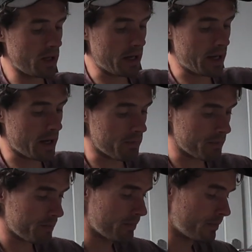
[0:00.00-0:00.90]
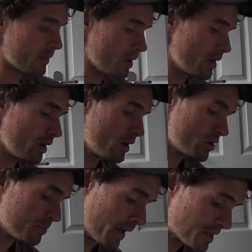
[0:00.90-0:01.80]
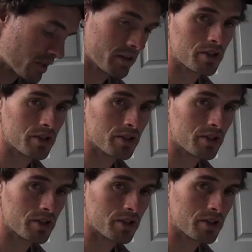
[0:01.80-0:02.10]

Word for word: Um, so it's basically